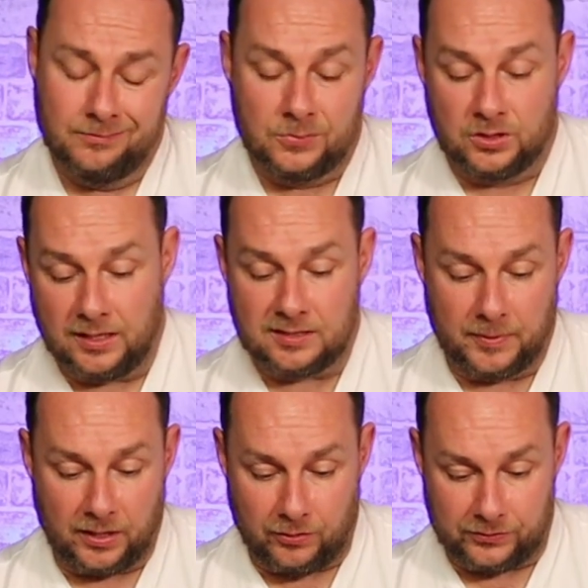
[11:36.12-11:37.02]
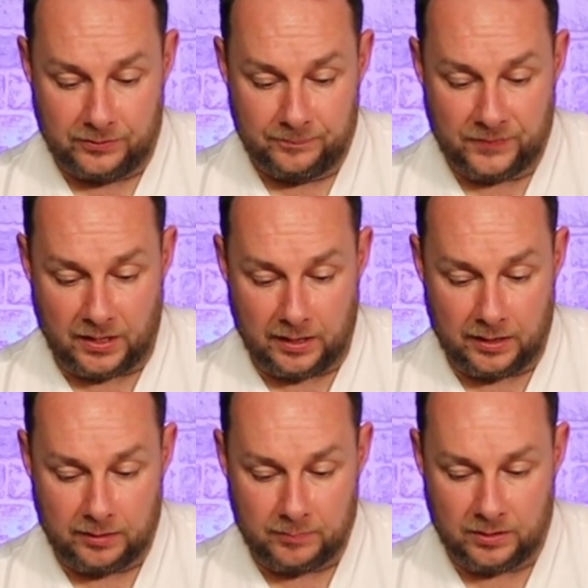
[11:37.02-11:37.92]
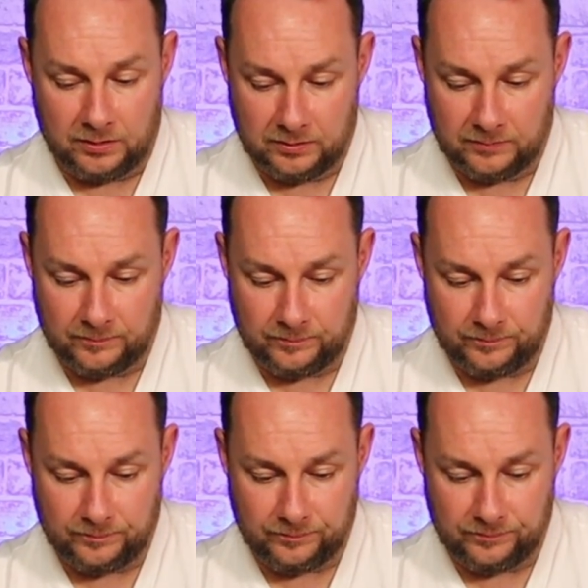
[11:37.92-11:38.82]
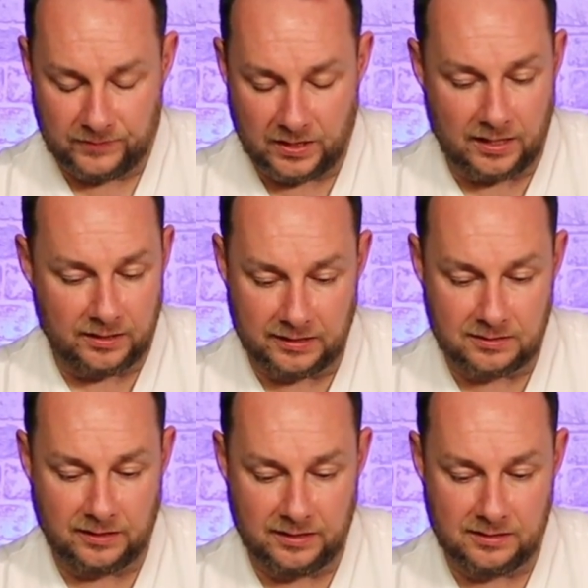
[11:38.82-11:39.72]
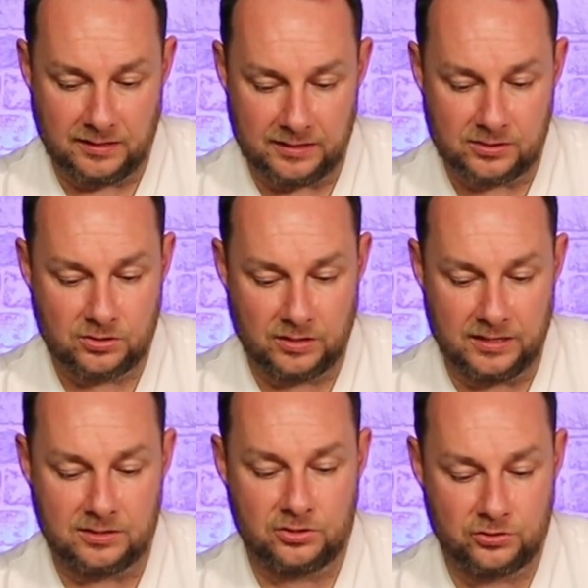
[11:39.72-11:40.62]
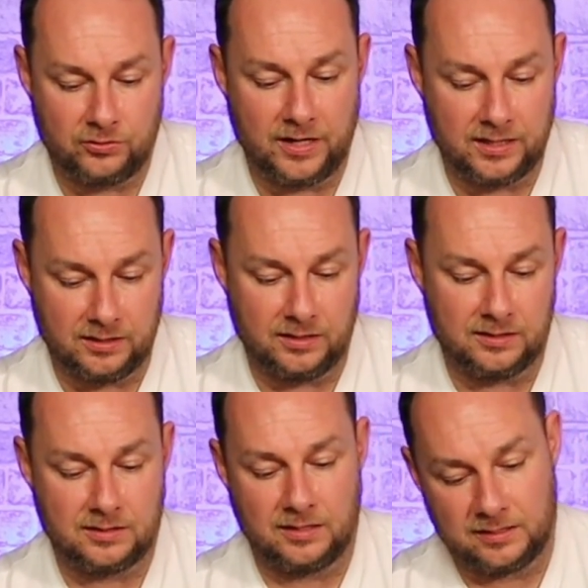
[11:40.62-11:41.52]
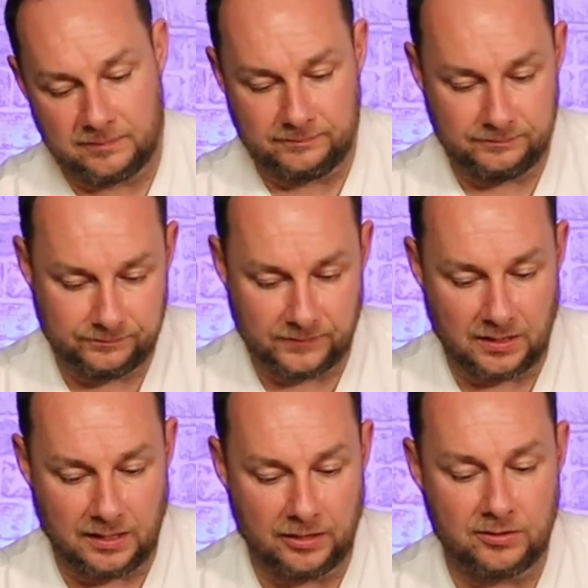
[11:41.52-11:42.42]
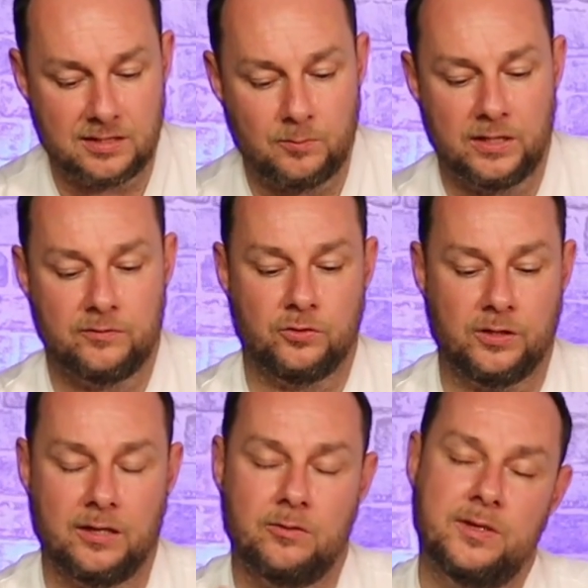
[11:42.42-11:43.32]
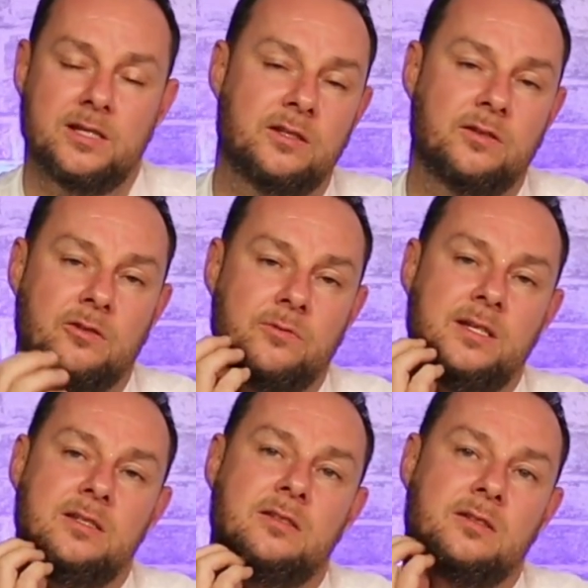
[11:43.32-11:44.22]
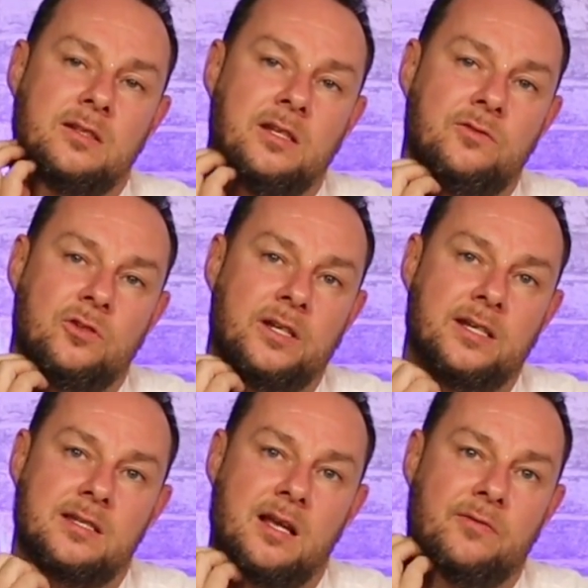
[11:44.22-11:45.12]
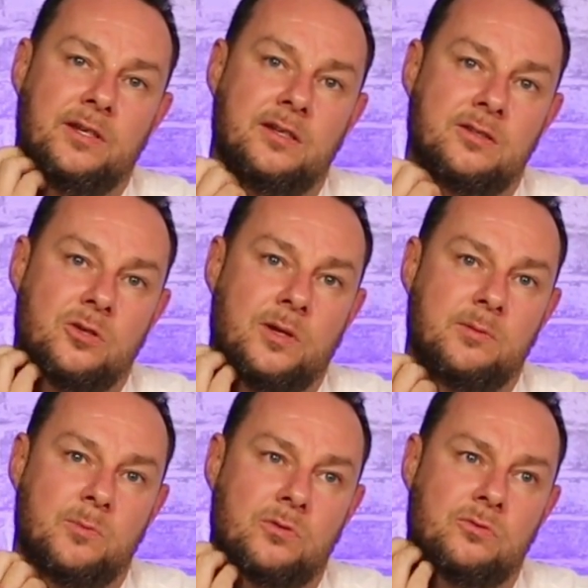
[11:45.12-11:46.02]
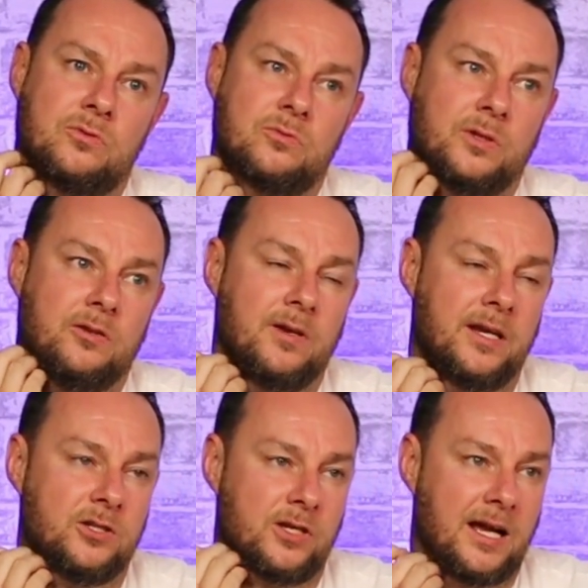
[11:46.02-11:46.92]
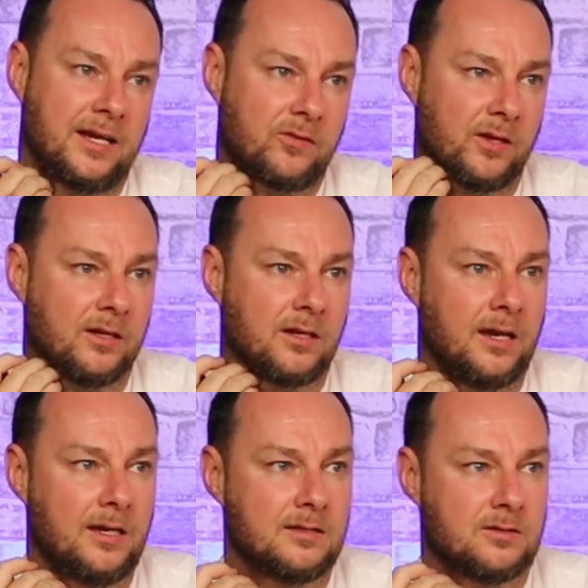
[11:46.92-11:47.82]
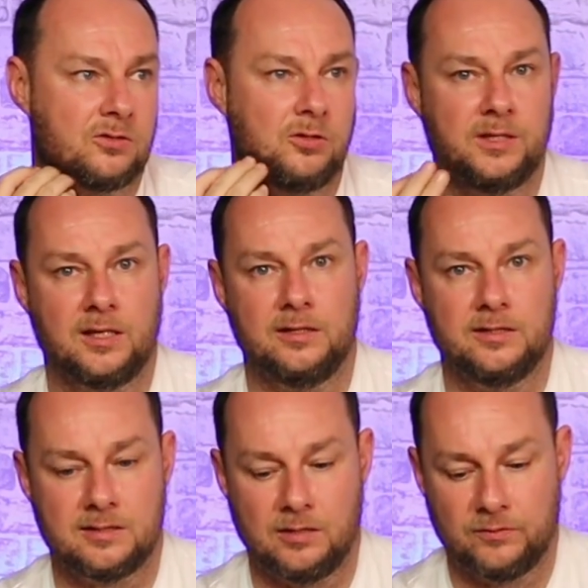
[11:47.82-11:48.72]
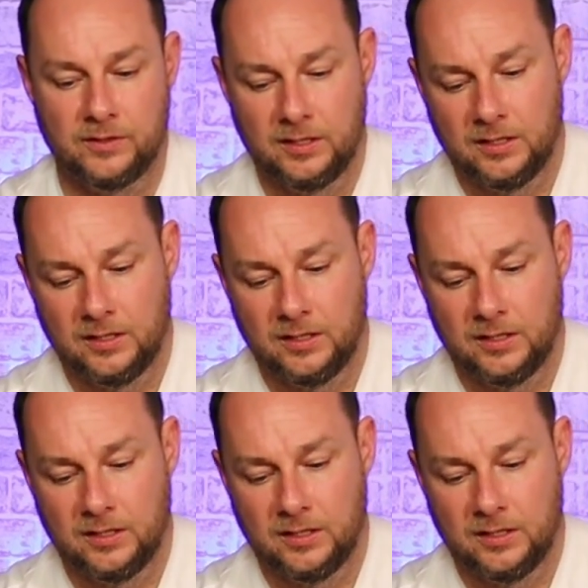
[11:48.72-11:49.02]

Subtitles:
So that's a bit odd. Yeah, it's strange. I understand why they've done it, and the reason that they've done it is having the two enemy models within range, I think, is to stop you killing yourself.